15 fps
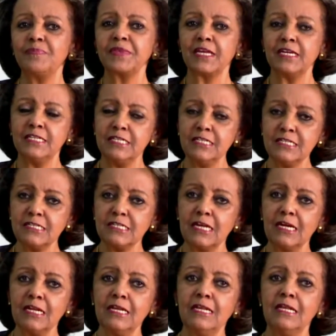
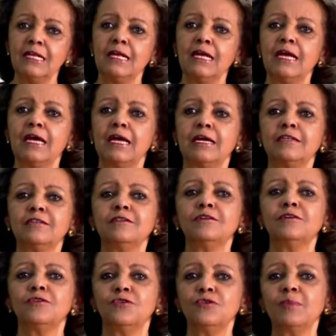digital, and
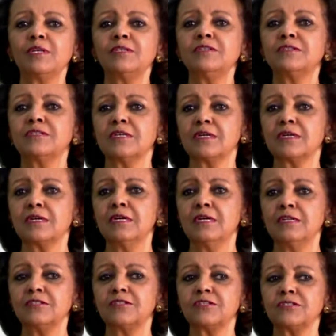humanistic
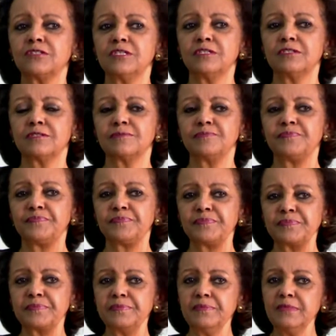literacies.
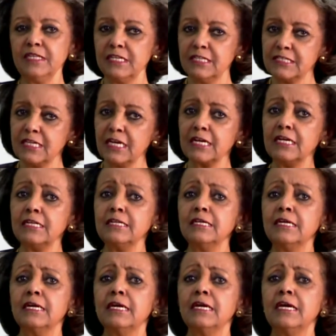Second,
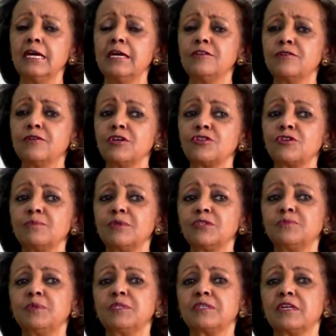education must be
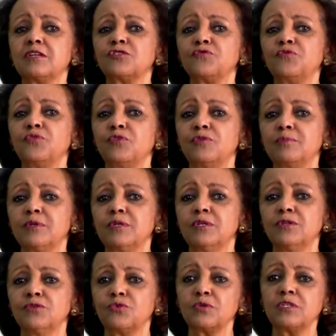transformed
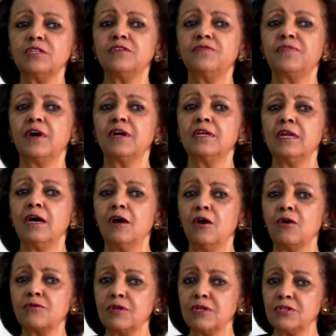to redefine our
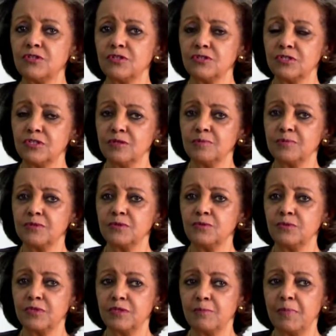relationships with
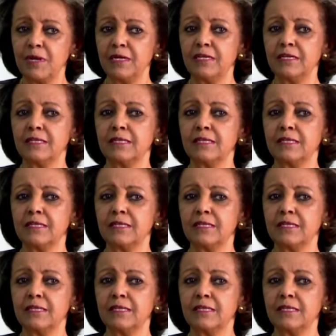the planet.